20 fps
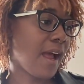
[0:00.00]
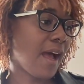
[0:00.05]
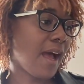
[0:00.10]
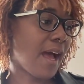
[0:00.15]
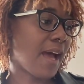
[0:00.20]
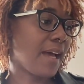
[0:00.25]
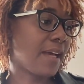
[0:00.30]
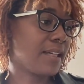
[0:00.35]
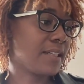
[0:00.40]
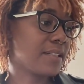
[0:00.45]

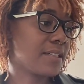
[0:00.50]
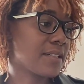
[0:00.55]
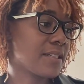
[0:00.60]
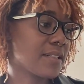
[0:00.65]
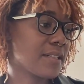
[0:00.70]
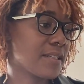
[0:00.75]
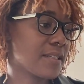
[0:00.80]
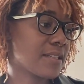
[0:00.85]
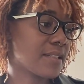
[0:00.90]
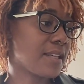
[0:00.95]

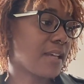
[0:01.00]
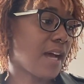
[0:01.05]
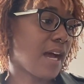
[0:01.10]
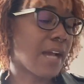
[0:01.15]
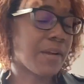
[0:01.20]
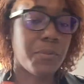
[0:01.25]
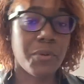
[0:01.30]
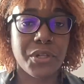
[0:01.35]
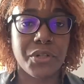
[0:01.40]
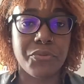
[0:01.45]
and
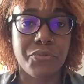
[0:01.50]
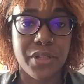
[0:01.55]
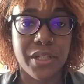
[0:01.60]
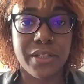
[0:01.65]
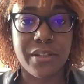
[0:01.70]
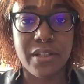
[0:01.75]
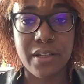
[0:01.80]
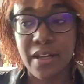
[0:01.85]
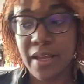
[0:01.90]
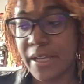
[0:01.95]
I want to read
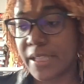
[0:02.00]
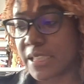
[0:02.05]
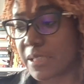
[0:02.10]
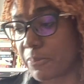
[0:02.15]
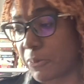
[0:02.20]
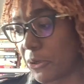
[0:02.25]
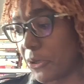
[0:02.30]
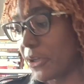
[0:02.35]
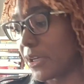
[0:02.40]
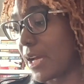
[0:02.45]
the next
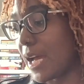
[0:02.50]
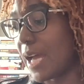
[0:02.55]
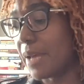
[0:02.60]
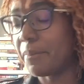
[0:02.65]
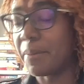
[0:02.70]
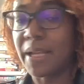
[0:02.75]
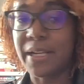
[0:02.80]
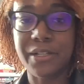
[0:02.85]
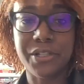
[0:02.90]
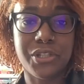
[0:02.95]
book, I
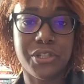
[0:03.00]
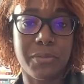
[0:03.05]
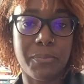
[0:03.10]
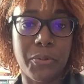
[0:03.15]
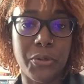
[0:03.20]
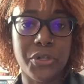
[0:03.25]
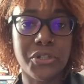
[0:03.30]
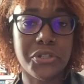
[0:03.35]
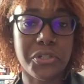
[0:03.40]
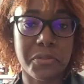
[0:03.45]
managed to
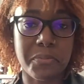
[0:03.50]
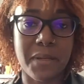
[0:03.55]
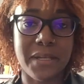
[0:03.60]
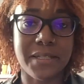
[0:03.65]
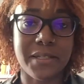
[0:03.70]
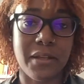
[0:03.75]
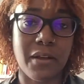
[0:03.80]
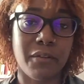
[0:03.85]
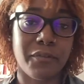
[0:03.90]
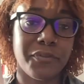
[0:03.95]
purchase
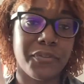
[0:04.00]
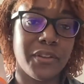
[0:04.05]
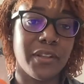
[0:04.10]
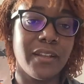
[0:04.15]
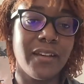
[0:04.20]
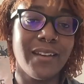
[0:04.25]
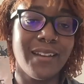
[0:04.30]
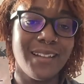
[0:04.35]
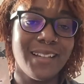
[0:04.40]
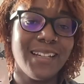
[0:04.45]
myself
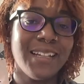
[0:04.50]
the